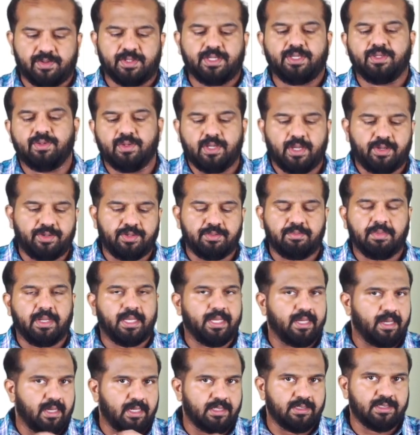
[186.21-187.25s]
Okay, you have to by
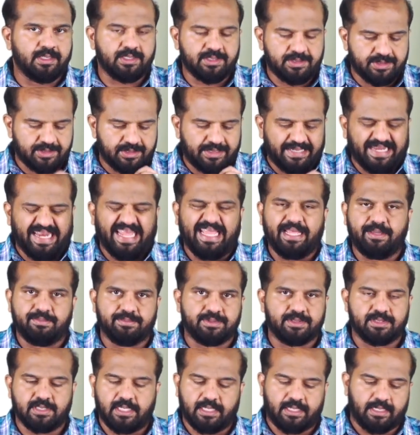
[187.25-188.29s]
heart these
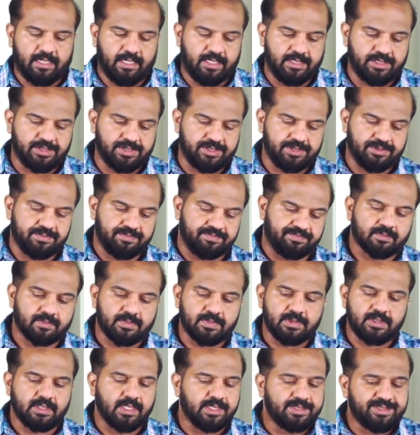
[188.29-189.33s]
names at least.
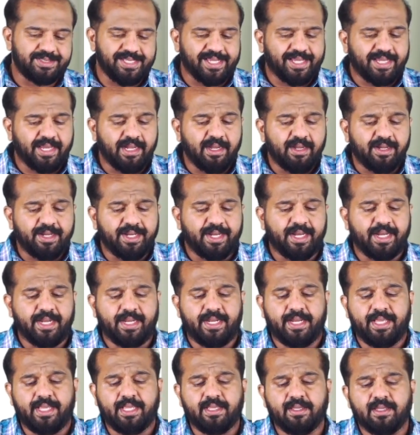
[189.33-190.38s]
Secondary
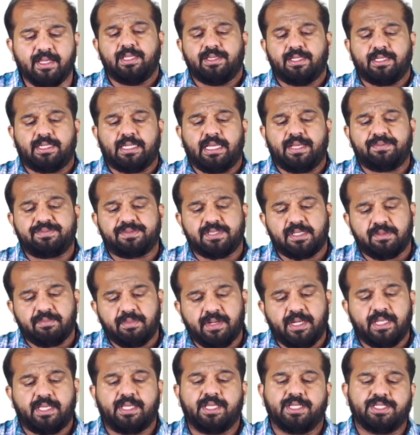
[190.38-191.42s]
headache, the types are
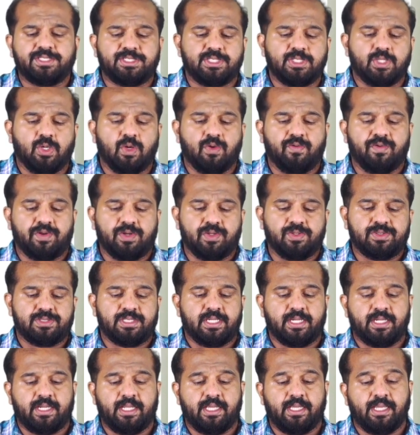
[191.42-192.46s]
medication overuse
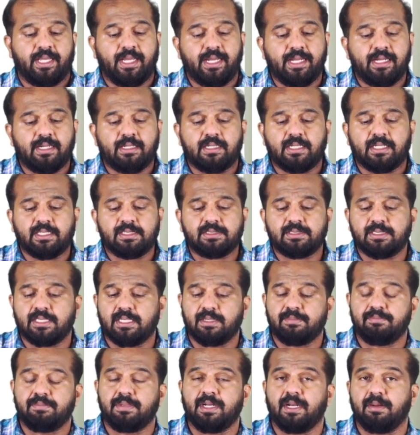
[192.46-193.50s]
headache,
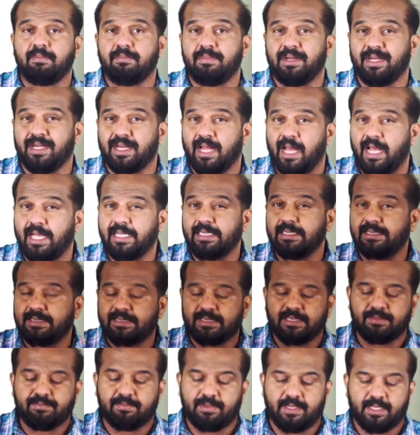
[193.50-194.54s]
intracerebral bleed,
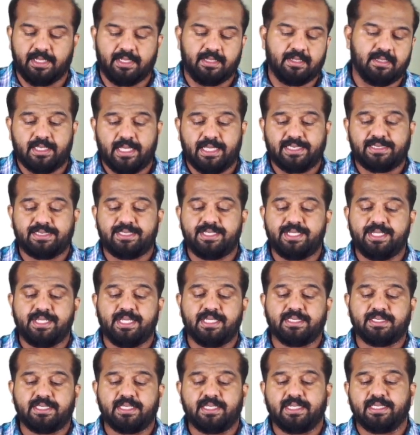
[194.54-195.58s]
IC bleed,
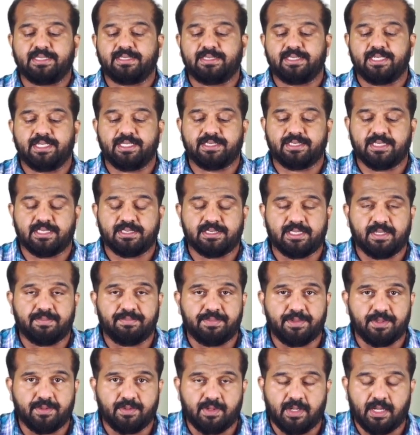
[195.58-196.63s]
SDH and SH are
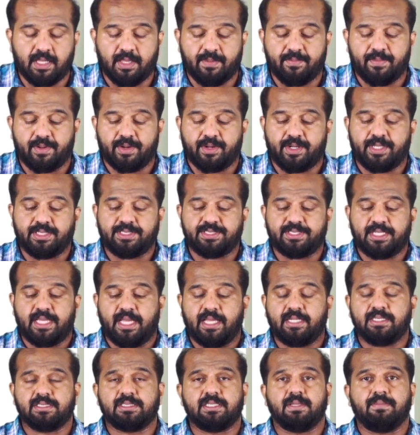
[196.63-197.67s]
subdural hemorrhage
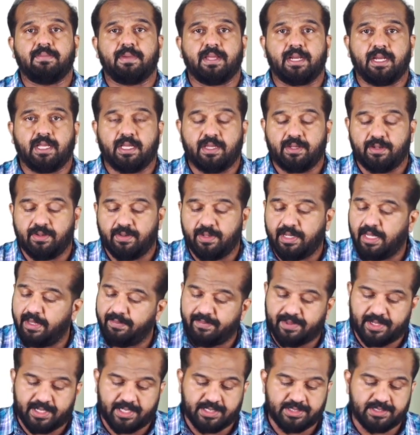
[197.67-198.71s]
and subarachnoid
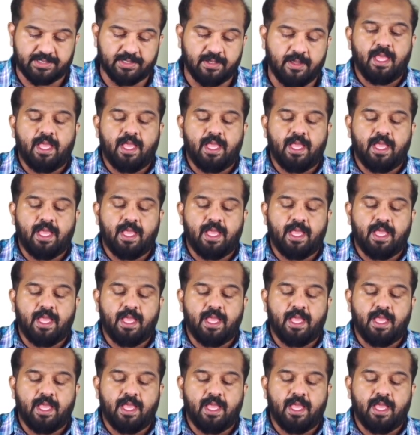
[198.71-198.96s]
hemorrhage.